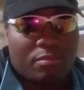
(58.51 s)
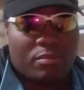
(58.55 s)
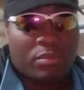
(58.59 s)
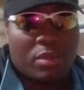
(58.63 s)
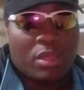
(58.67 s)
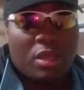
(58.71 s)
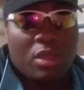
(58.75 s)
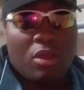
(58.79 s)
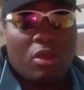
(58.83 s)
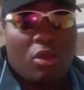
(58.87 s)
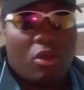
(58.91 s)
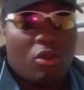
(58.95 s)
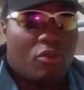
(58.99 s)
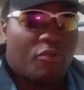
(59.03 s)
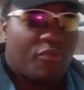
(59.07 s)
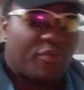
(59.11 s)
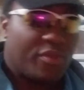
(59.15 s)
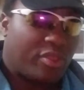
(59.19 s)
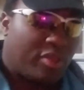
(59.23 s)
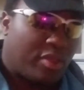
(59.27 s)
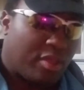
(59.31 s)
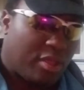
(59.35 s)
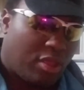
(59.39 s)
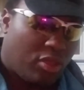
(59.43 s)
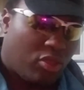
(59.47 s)
Hopefully
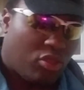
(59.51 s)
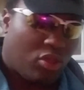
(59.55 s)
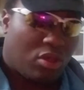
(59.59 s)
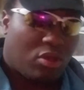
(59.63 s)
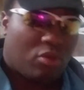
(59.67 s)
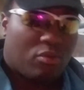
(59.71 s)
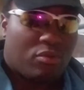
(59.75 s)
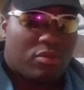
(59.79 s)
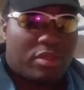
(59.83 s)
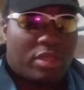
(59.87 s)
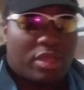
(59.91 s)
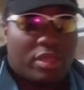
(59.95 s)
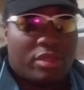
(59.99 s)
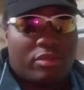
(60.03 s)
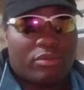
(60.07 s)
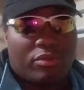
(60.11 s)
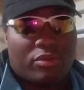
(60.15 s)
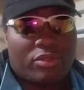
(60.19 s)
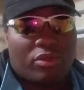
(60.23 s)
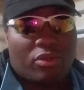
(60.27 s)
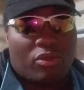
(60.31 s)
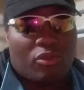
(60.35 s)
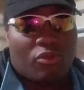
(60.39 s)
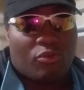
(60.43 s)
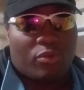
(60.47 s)
Sidney Jones, nothing too
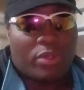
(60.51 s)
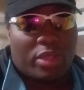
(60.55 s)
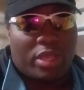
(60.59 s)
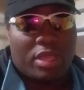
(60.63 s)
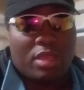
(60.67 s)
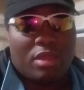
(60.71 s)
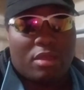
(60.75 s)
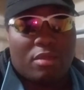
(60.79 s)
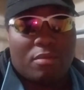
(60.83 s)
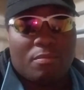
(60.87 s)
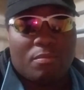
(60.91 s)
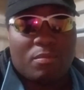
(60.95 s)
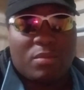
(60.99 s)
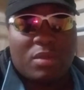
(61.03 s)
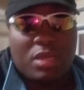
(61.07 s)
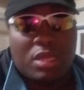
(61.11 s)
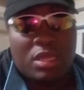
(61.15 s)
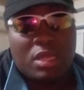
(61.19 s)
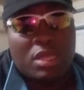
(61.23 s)
serious for him.